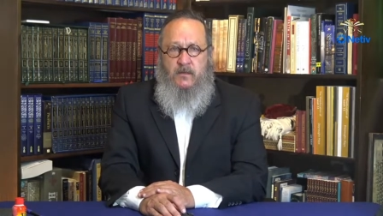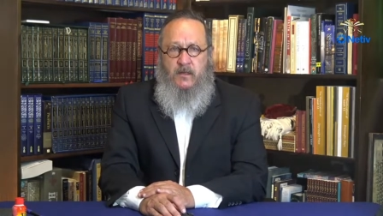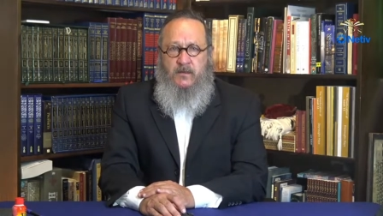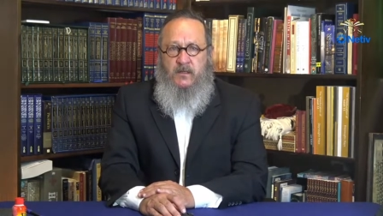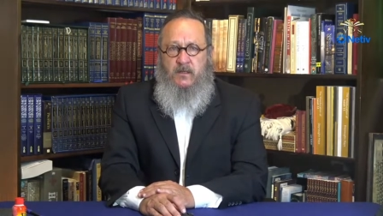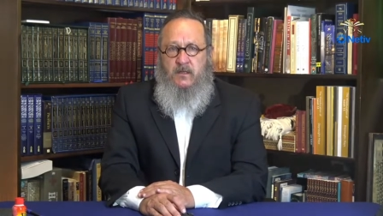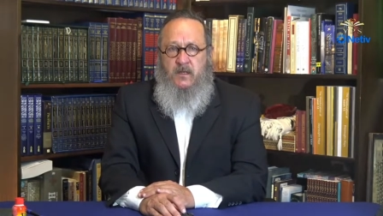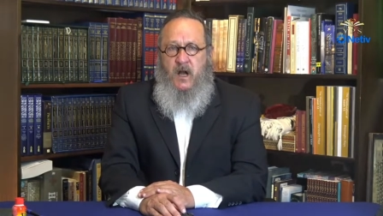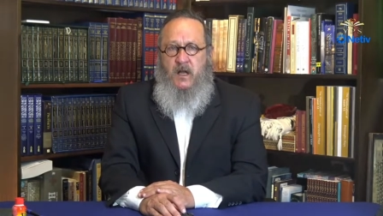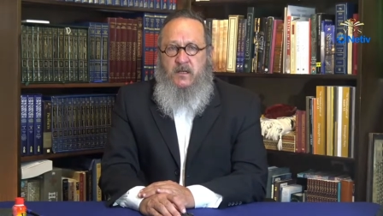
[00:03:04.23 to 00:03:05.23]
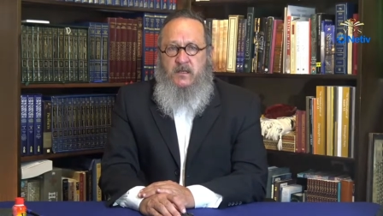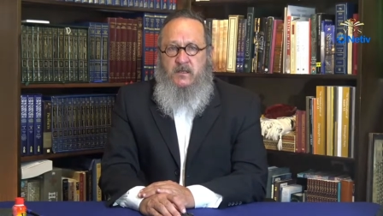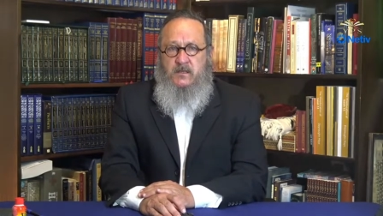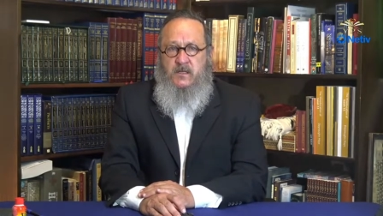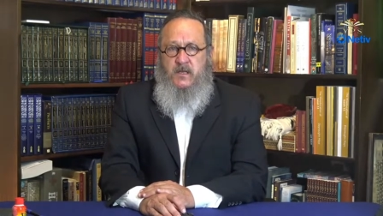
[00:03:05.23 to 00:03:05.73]
And God
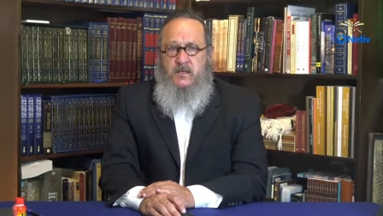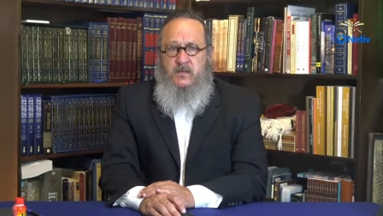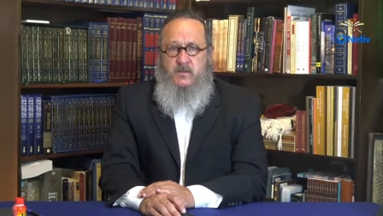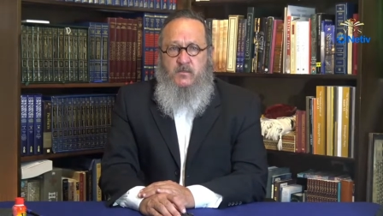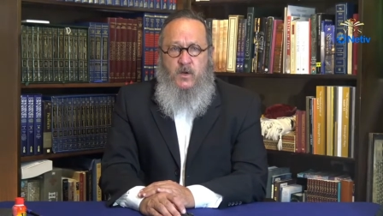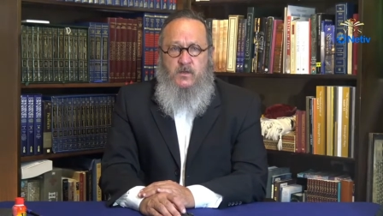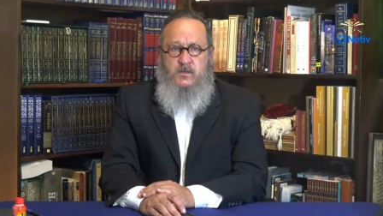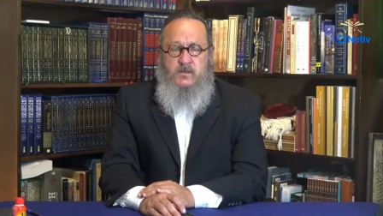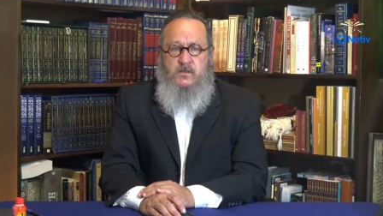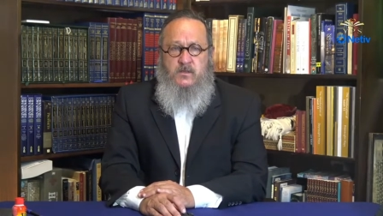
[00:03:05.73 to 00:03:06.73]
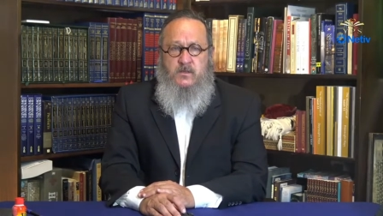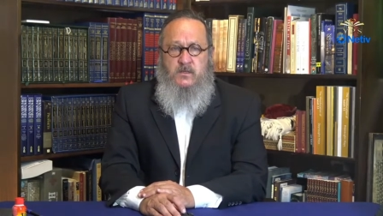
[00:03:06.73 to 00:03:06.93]
said to Moses,